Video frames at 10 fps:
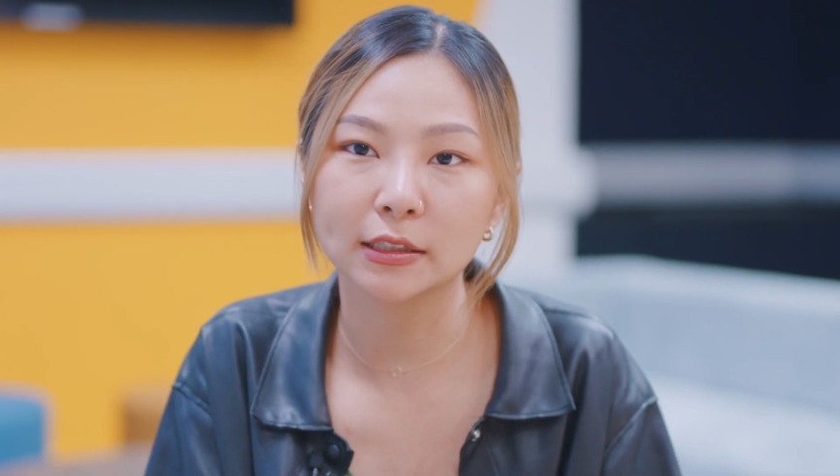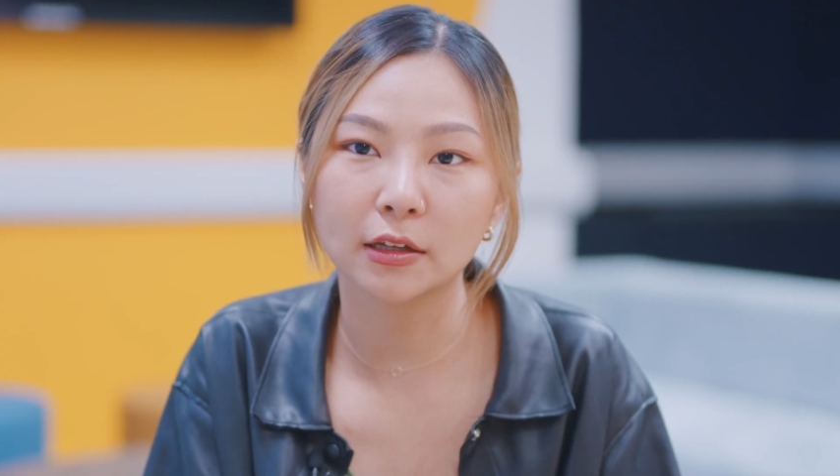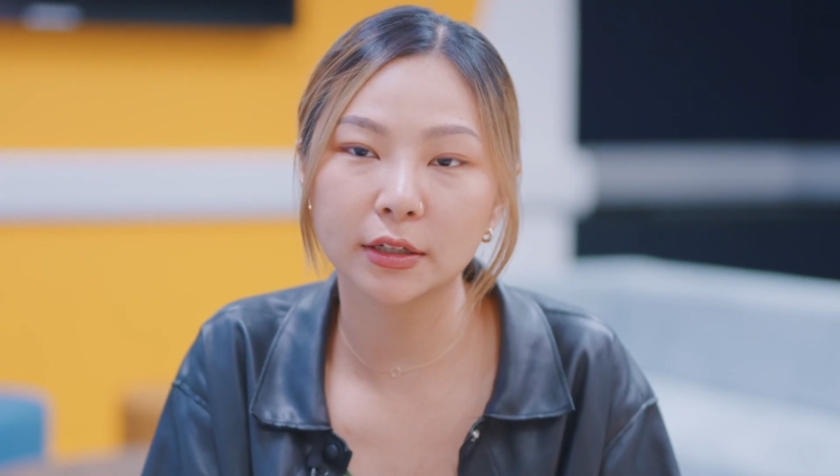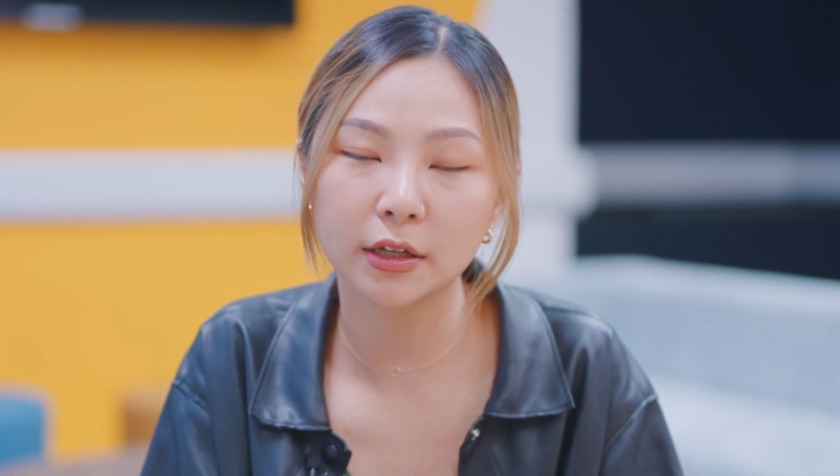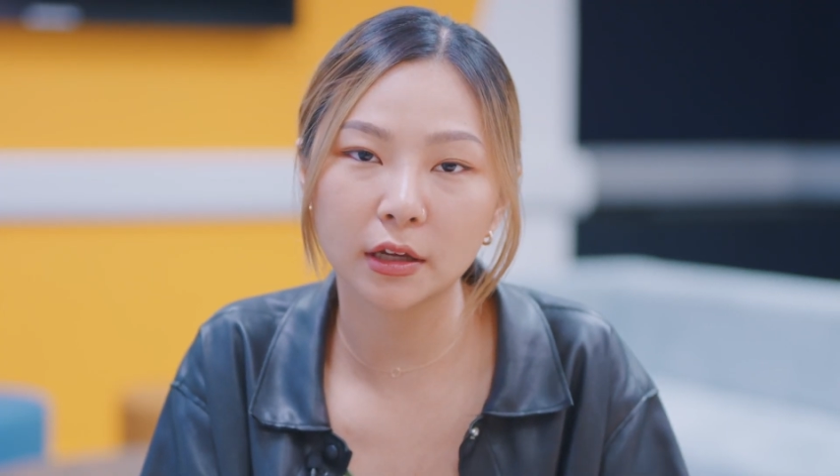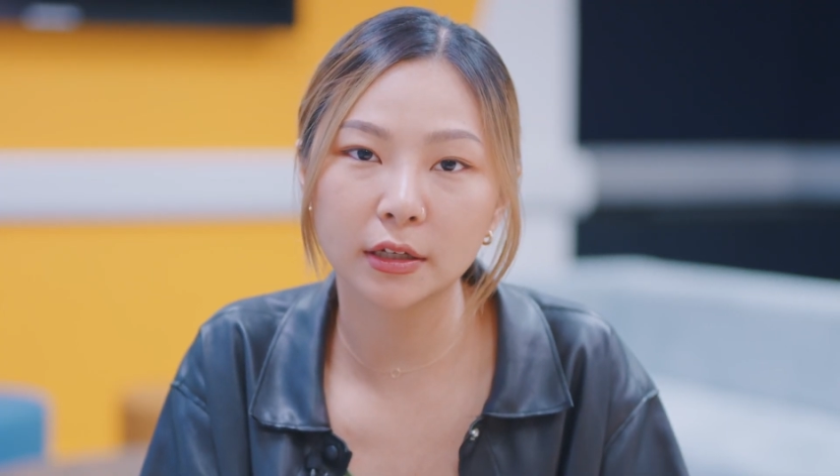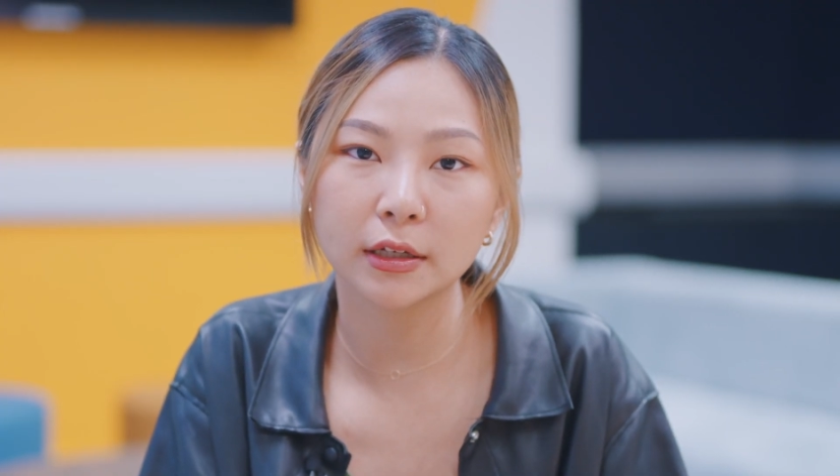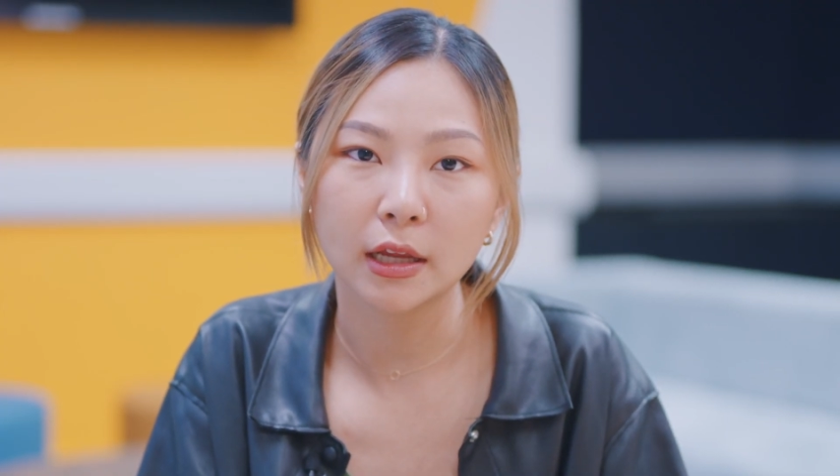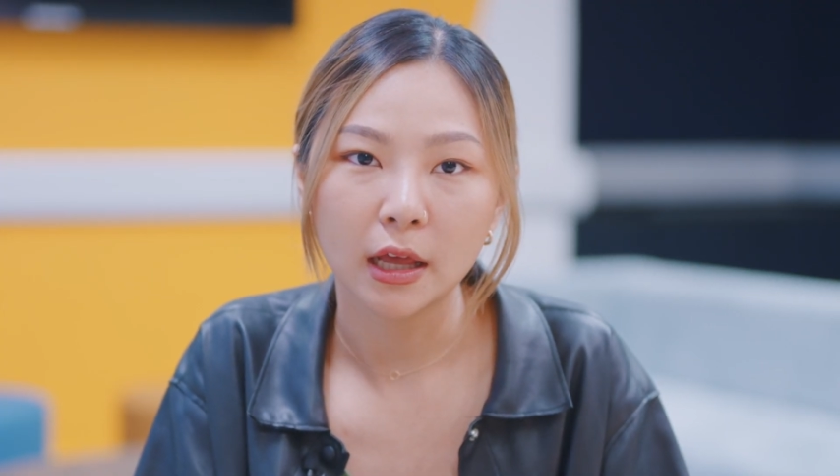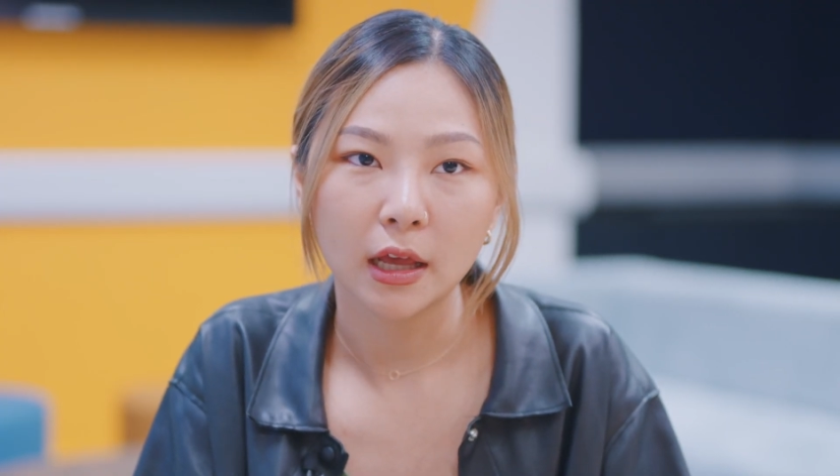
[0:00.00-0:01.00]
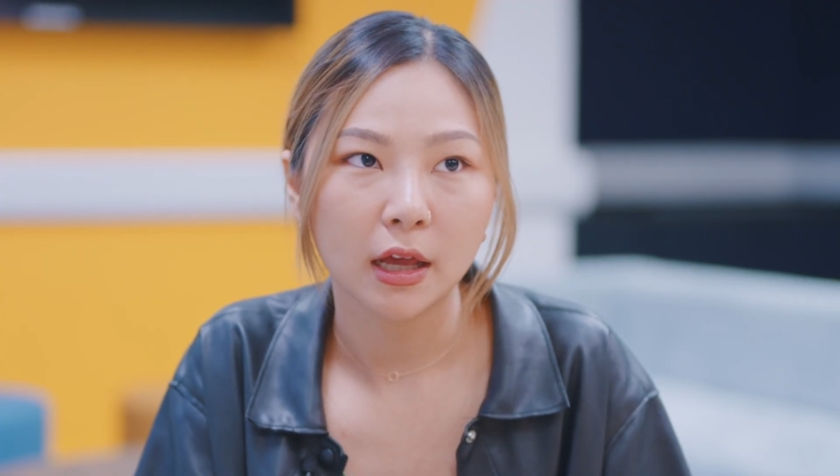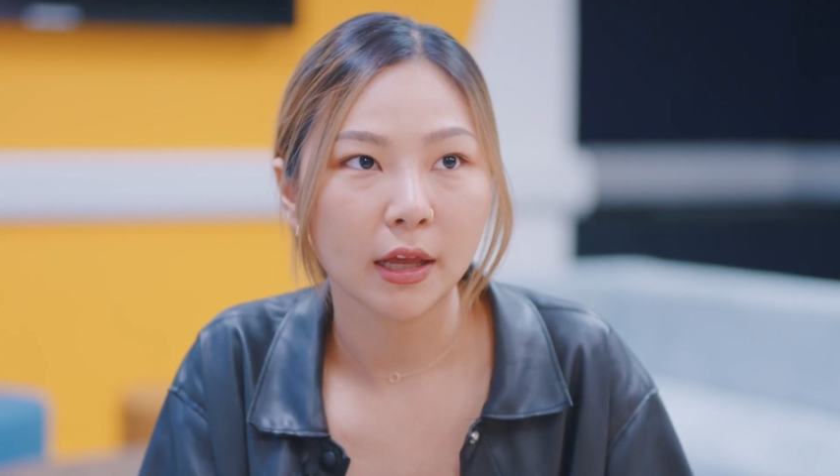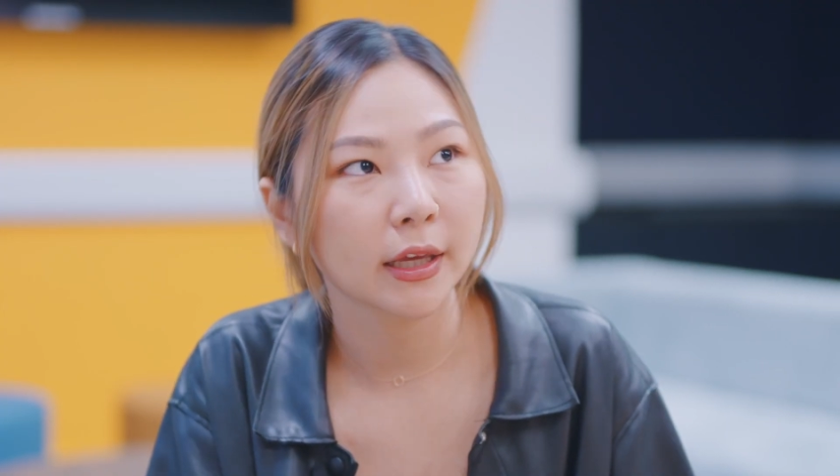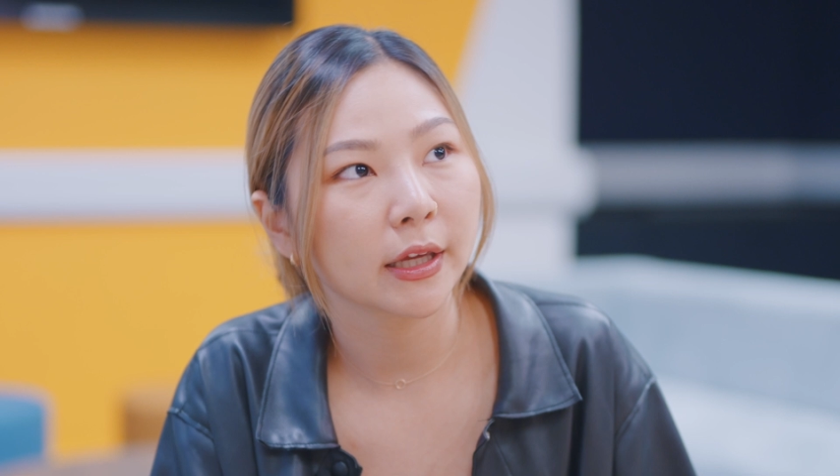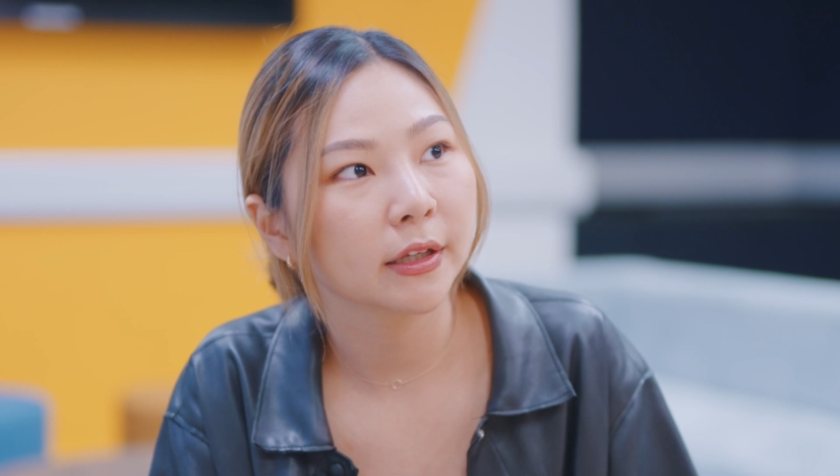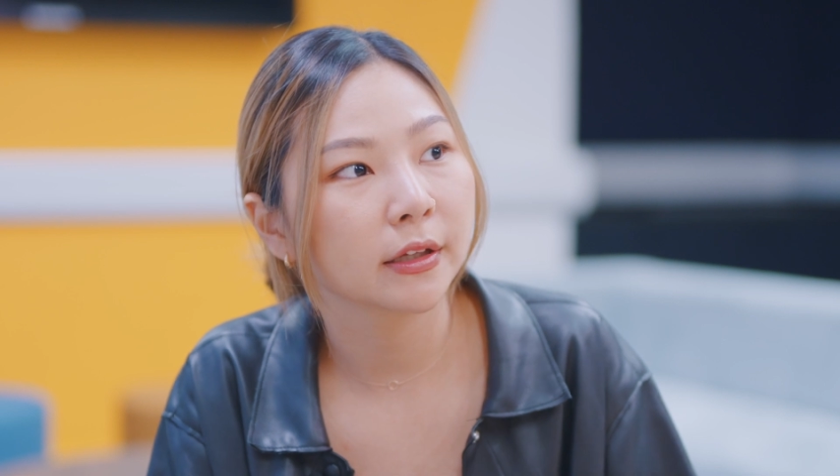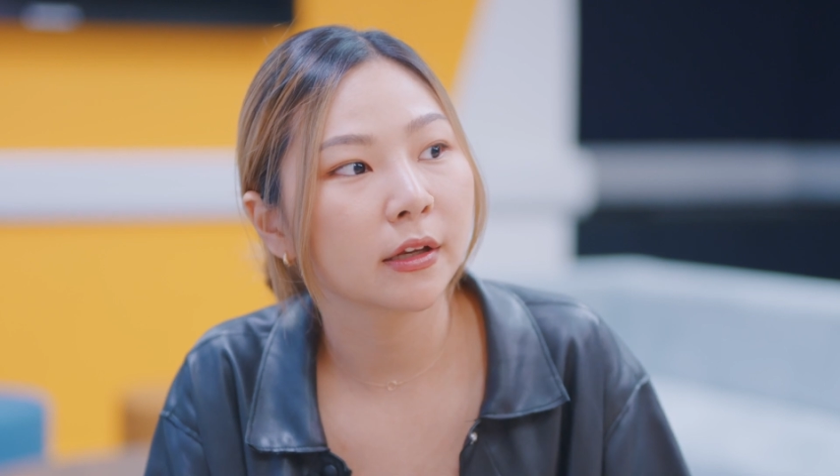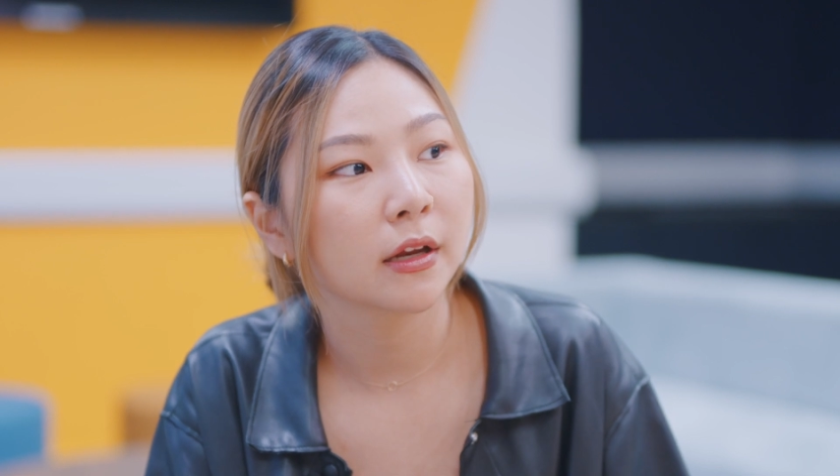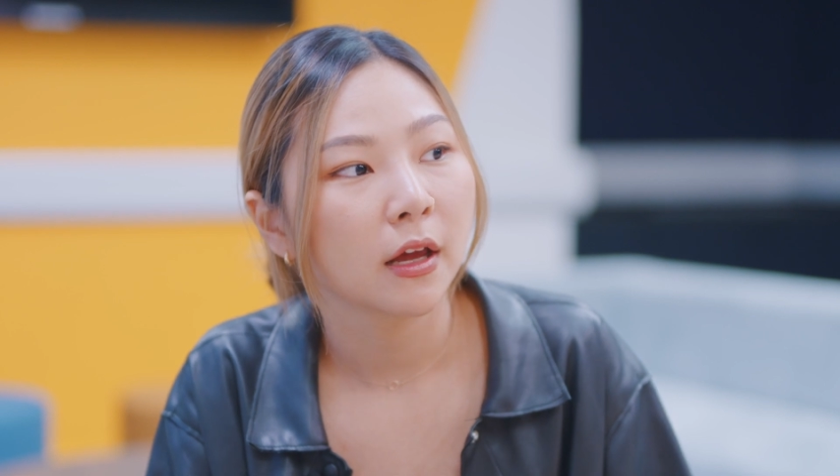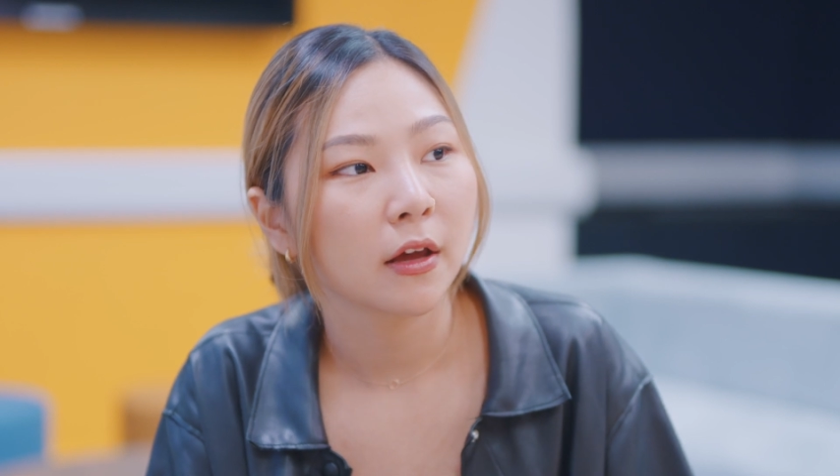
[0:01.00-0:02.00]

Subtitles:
London in